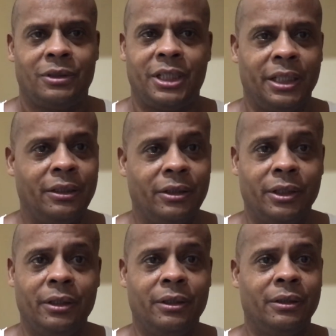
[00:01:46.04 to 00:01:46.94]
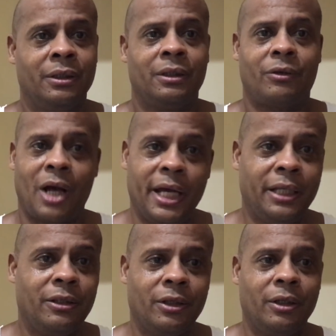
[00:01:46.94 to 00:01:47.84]
Tinder,
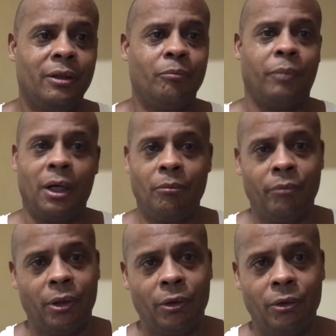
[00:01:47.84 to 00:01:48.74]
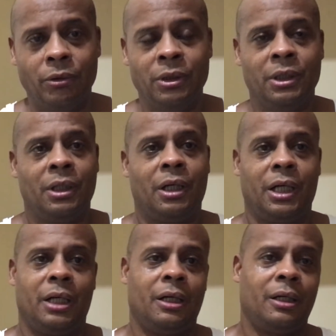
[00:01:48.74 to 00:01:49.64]
Grindr, Bumble,
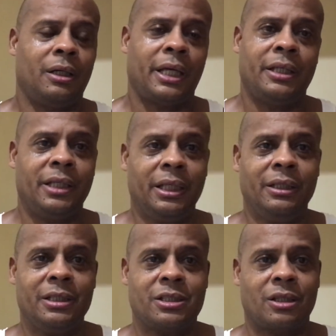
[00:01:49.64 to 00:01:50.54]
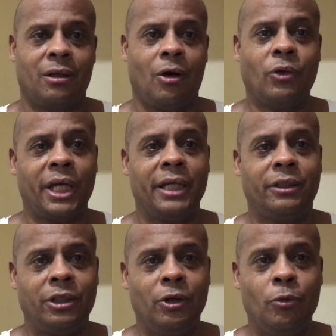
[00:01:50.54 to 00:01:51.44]
and then this
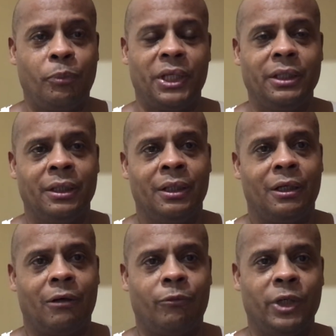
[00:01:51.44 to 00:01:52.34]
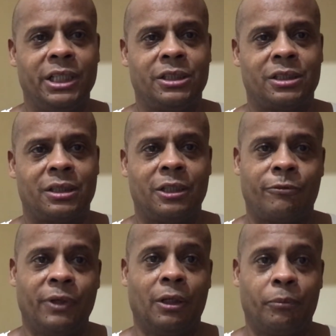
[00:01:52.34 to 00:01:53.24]
OkCupid, of which
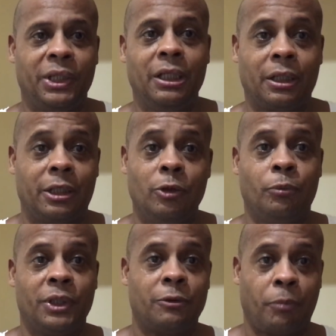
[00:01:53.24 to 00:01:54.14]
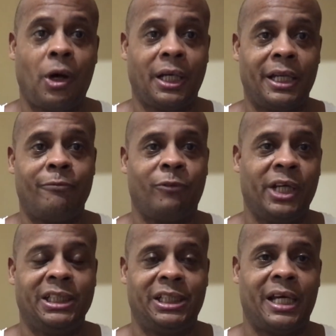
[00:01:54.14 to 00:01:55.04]
this Filipino Cupid is part of that
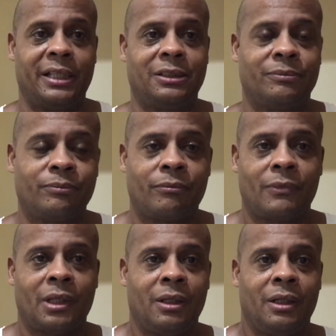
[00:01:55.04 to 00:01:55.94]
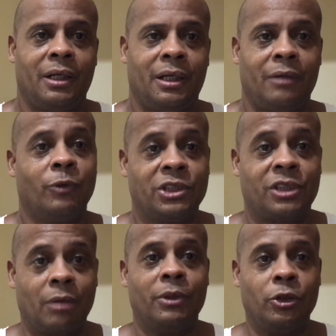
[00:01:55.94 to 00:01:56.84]
franchise, which
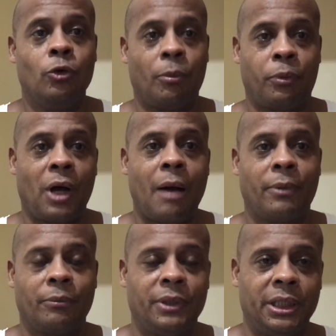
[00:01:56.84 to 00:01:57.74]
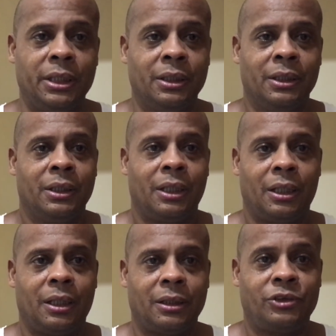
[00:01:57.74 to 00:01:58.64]
some of you are probably
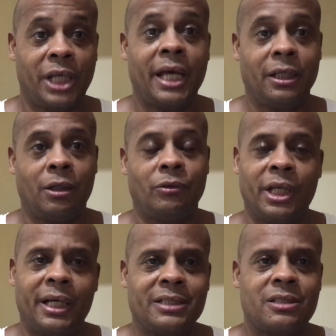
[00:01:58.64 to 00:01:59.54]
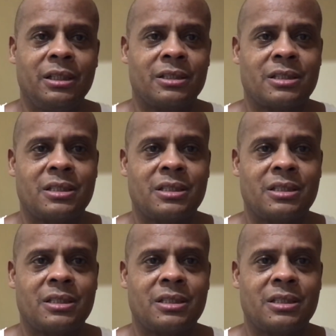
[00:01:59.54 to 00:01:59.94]
chatting on now, has seen a